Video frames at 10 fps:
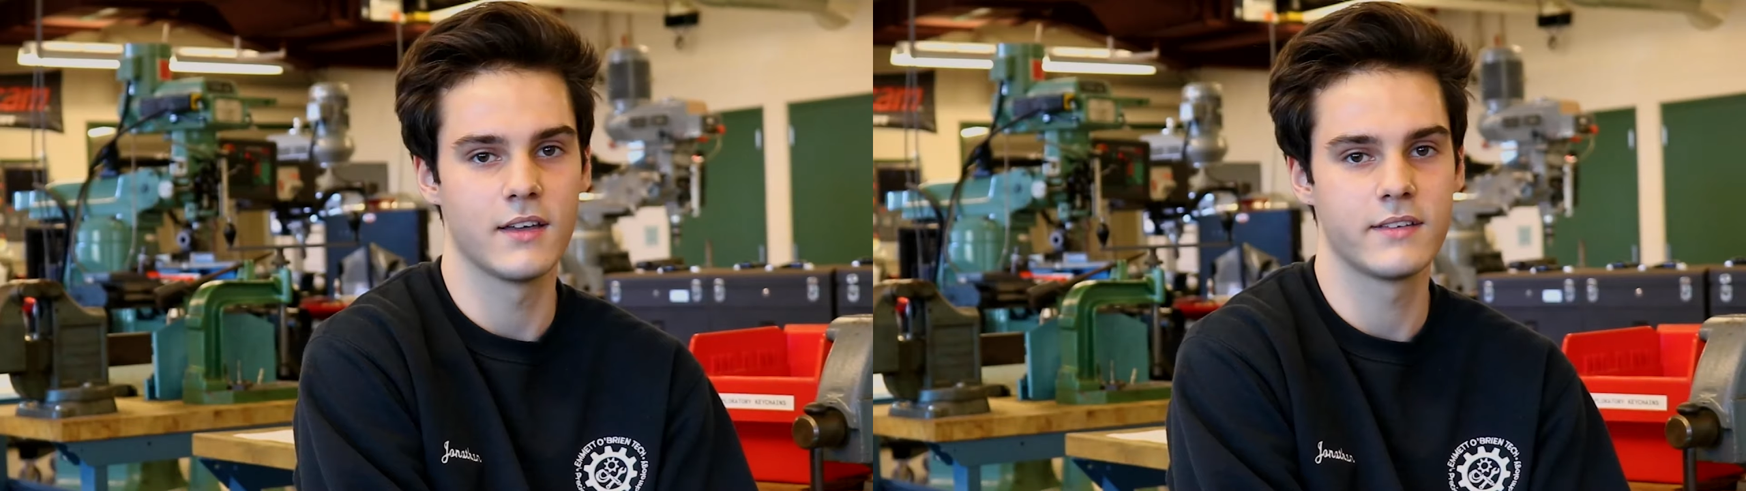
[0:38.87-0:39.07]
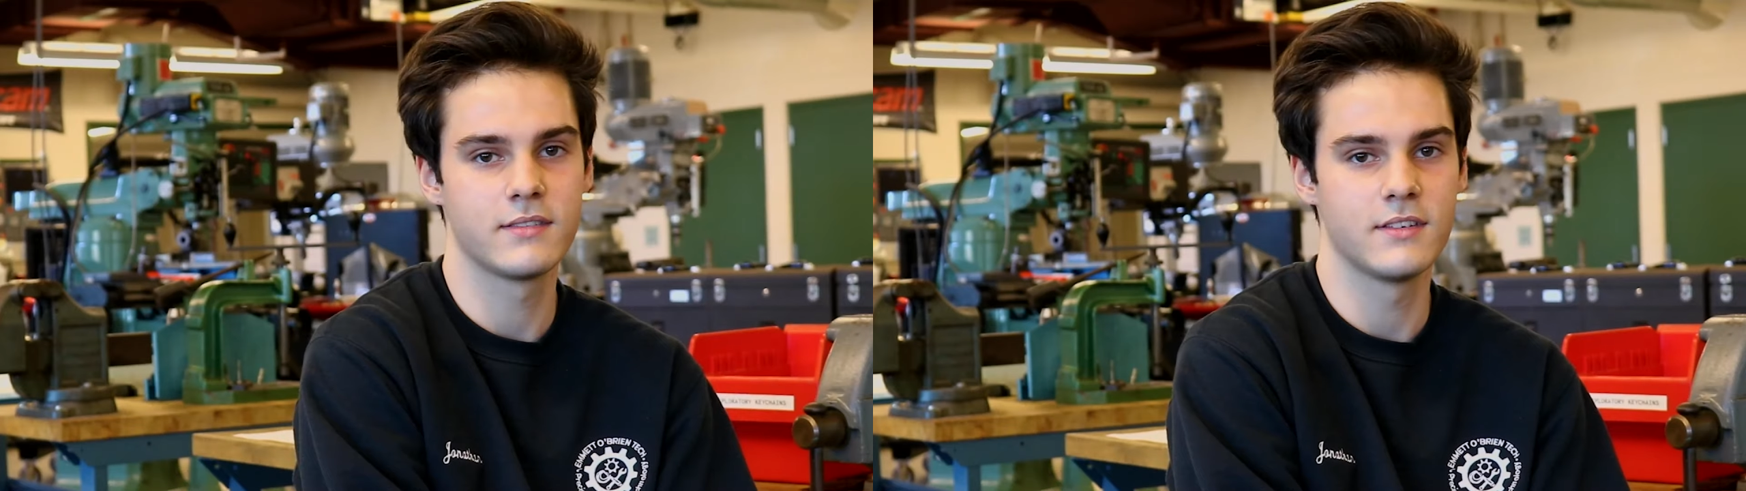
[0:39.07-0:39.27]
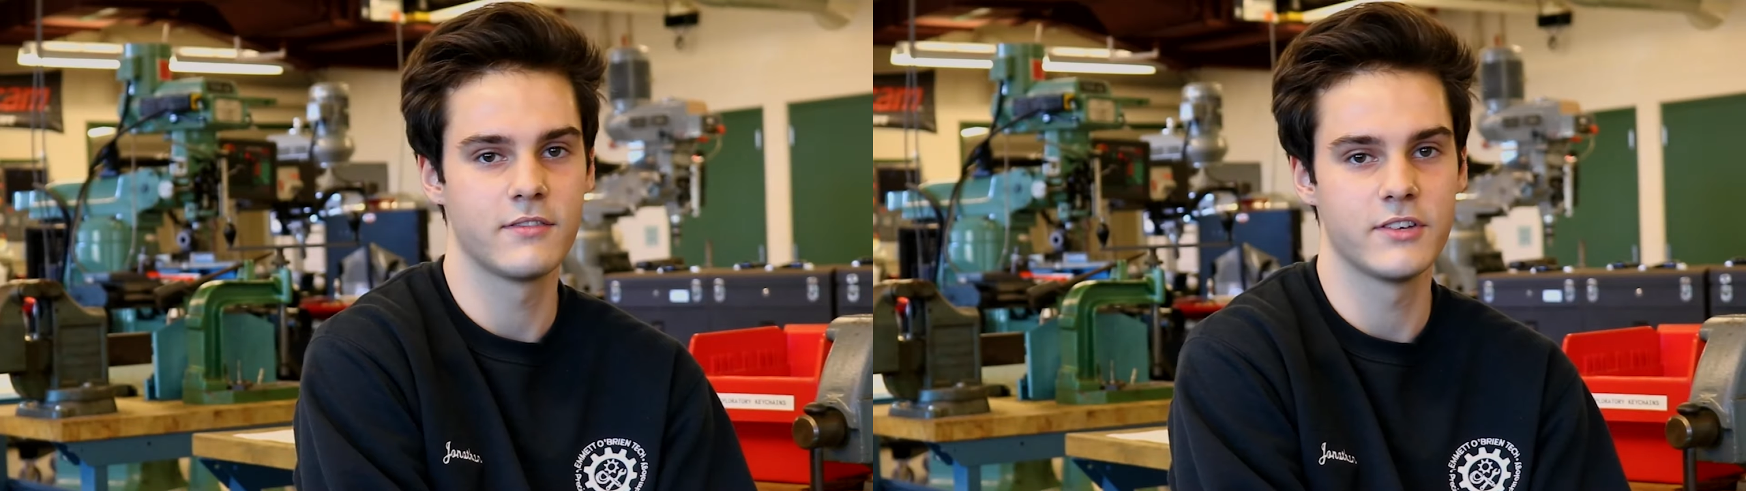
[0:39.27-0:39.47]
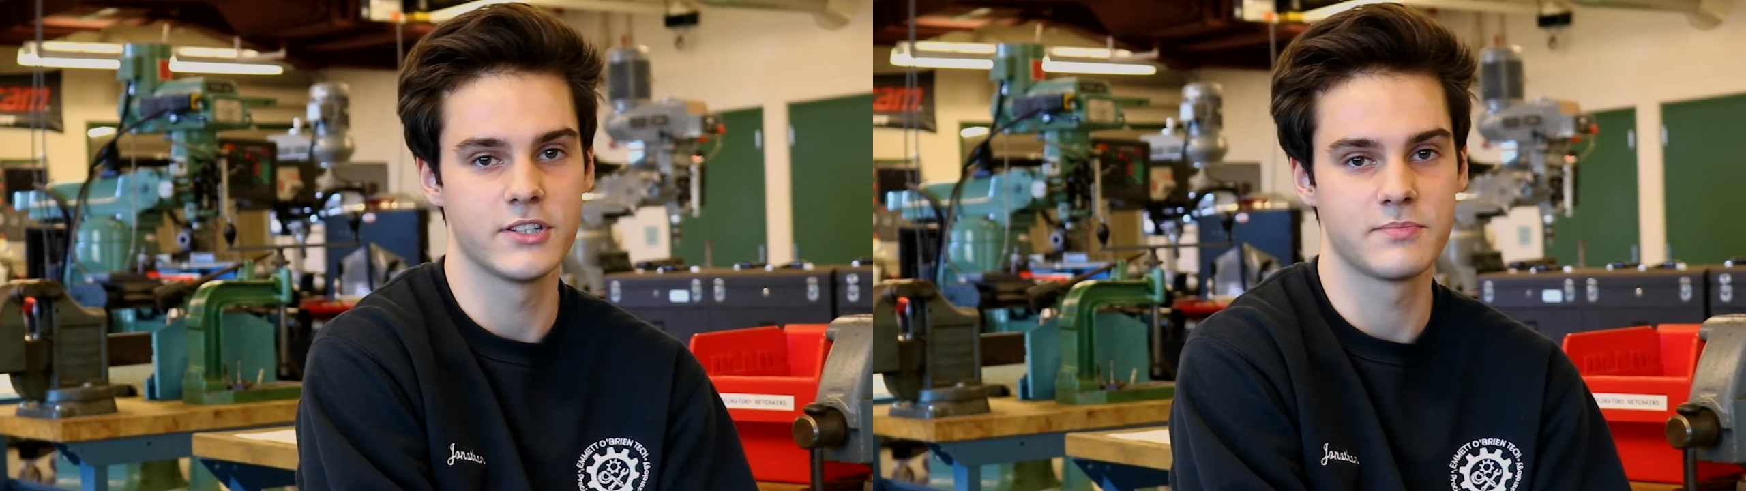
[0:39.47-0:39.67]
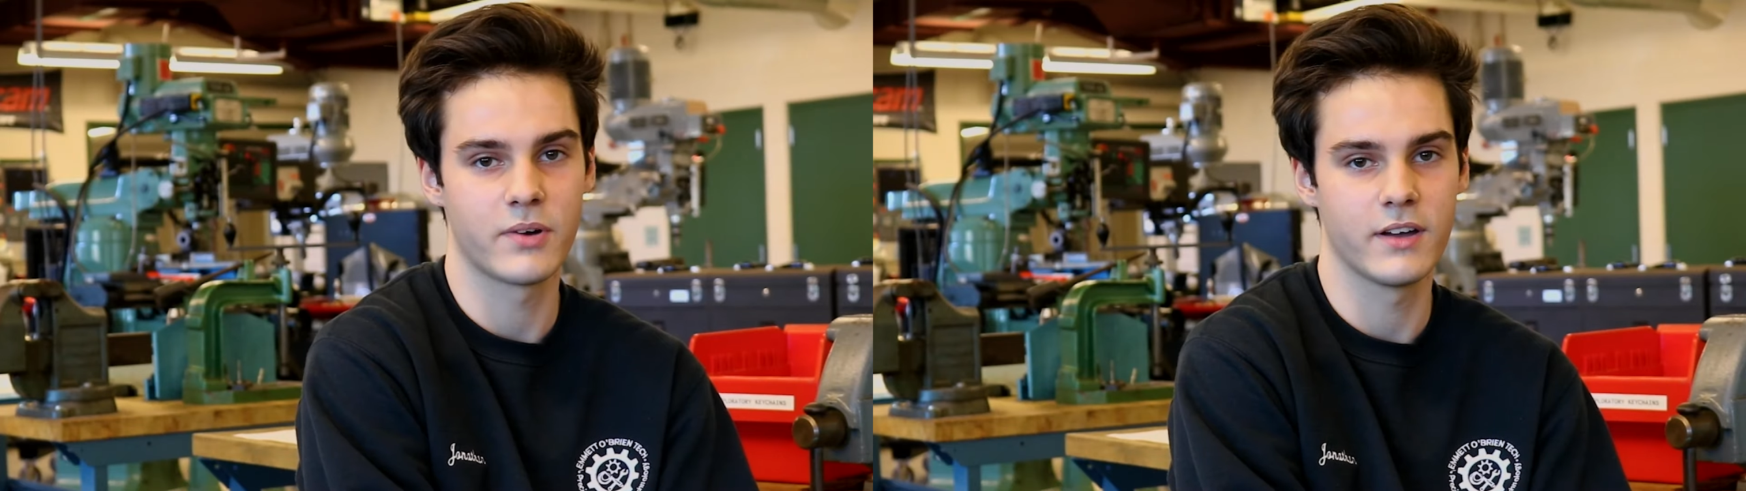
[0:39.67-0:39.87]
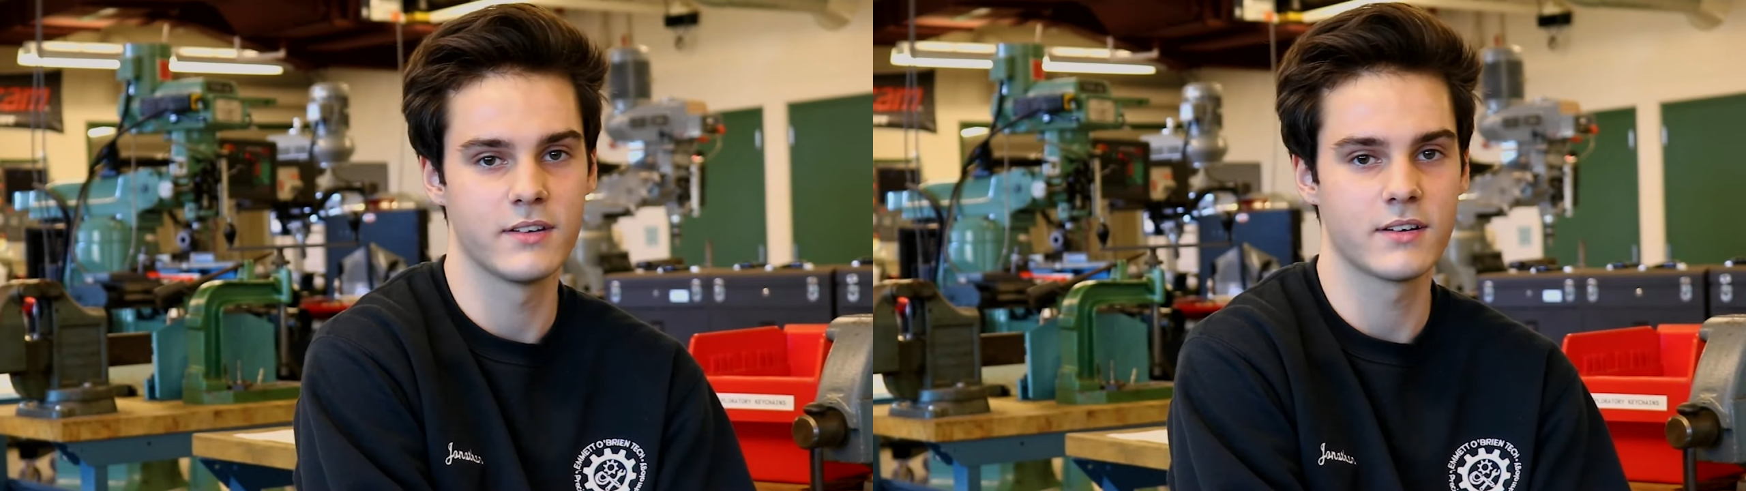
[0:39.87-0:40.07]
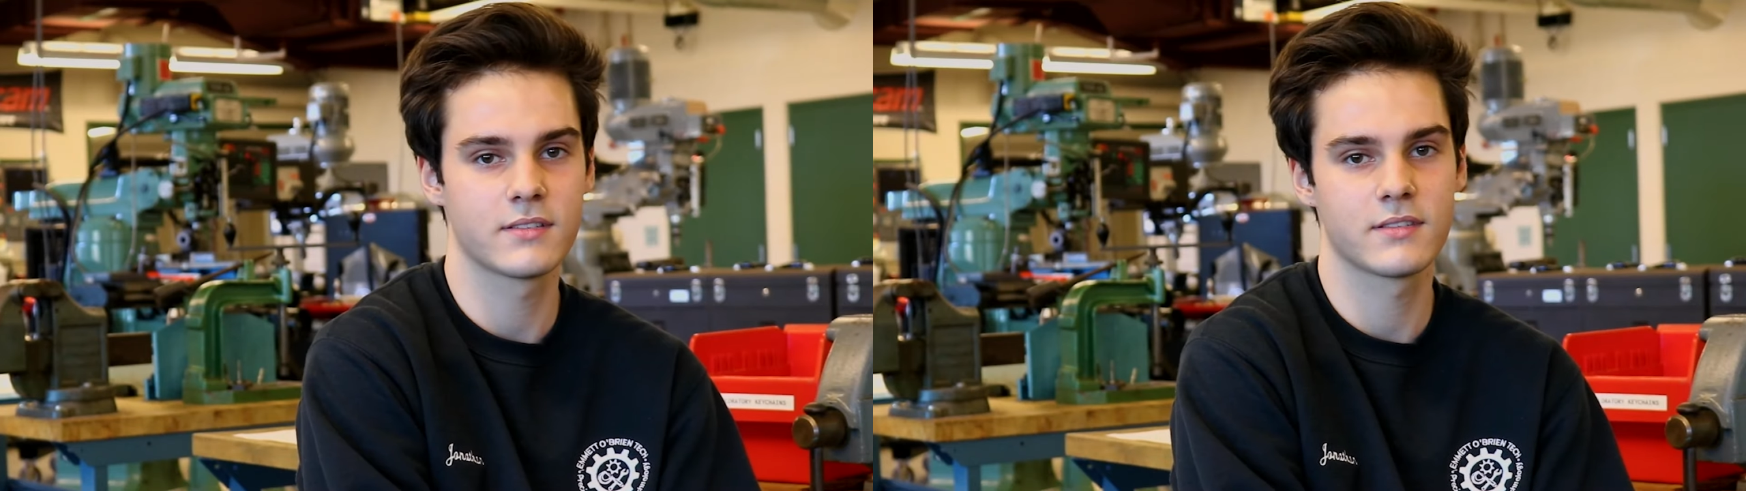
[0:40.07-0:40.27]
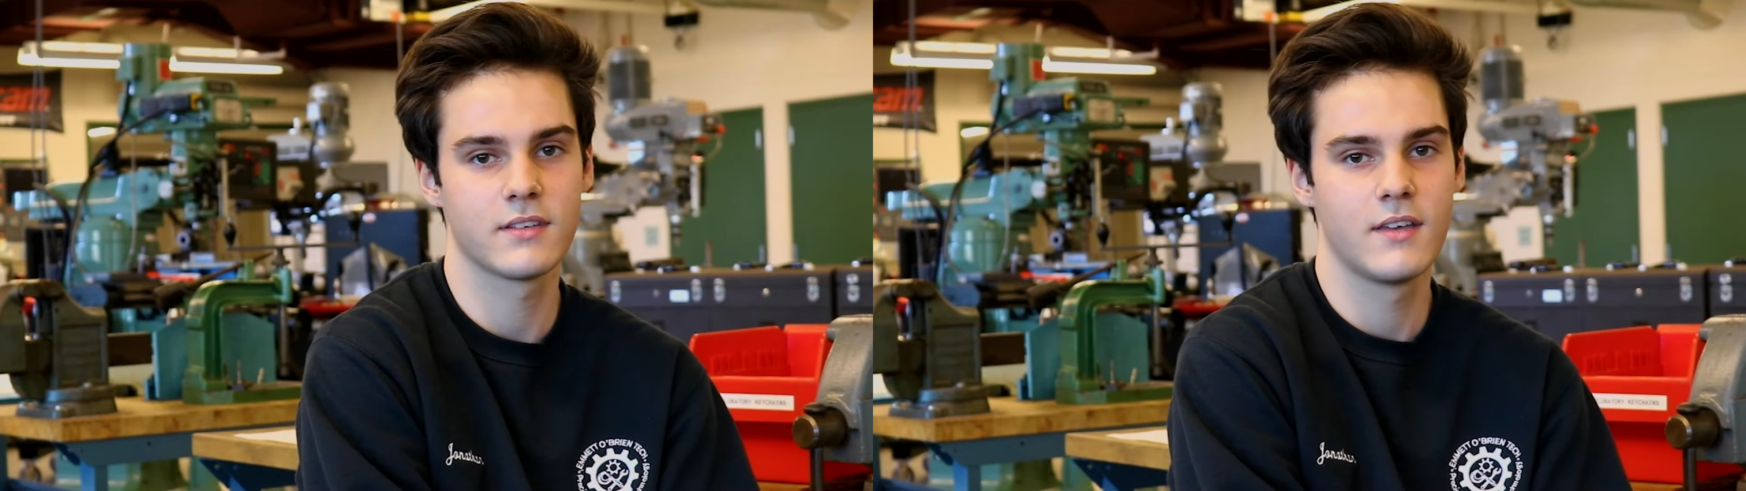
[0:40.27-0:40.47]
like seeing finished
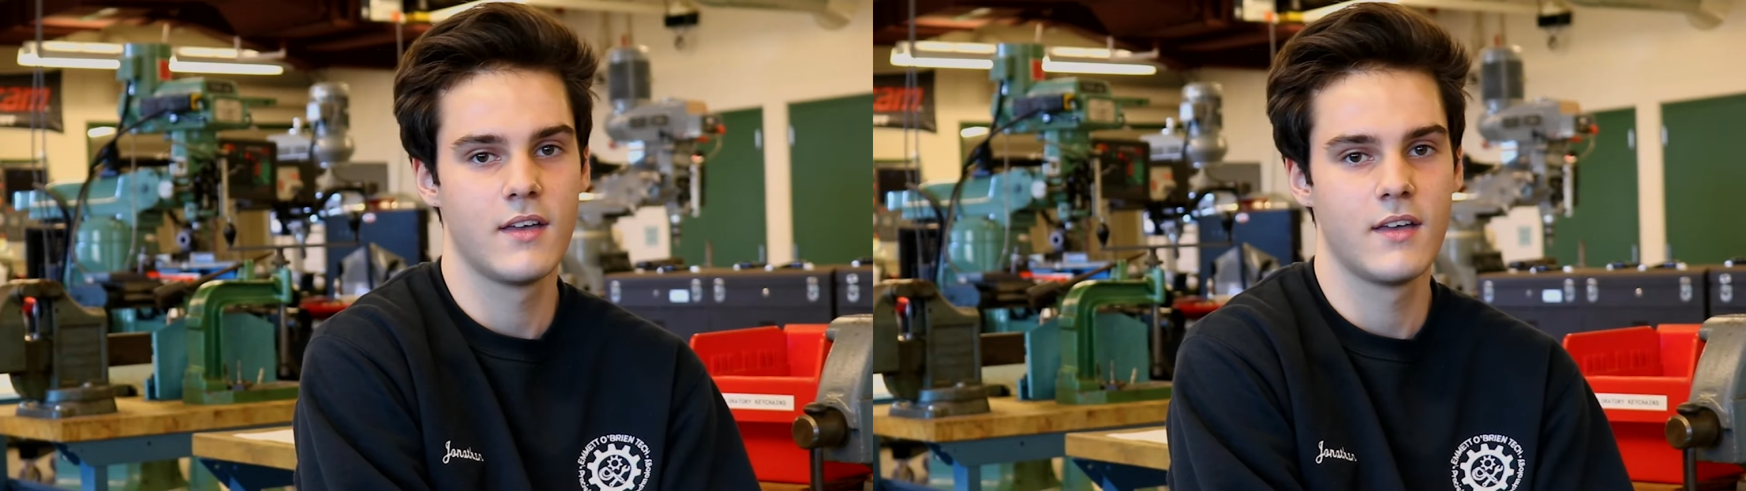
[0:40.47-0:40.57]
products.